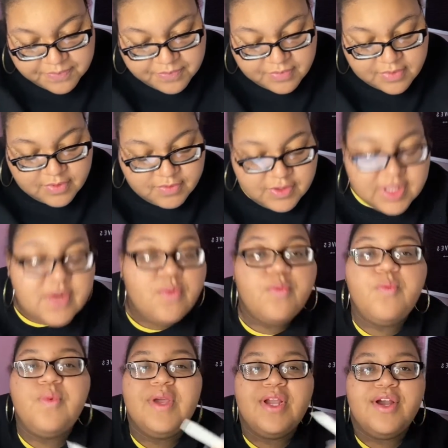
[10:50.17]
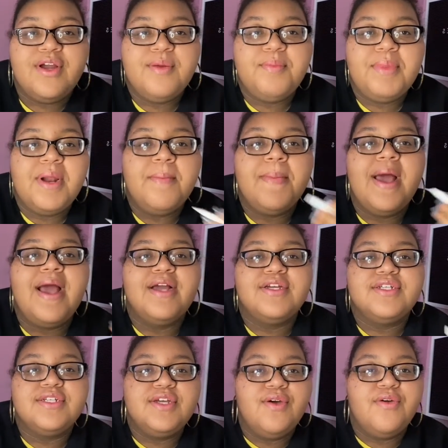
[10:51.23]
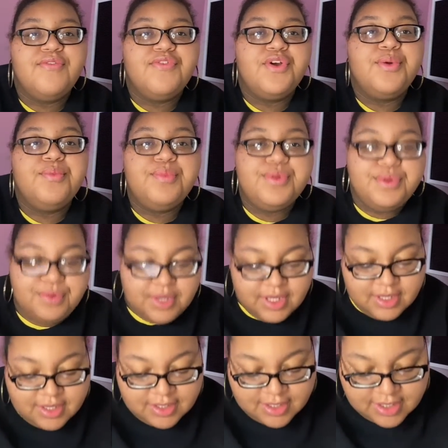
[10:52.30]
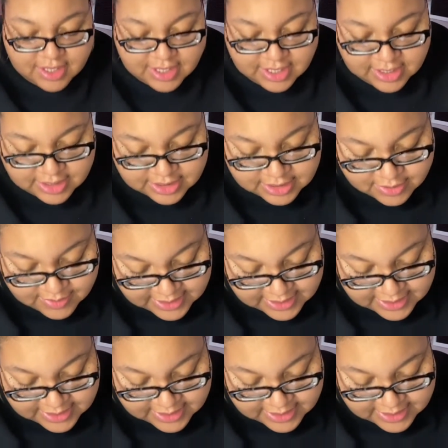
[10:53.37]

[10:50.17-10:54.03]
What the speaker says: really weird, but I'm actually going for a blue color so it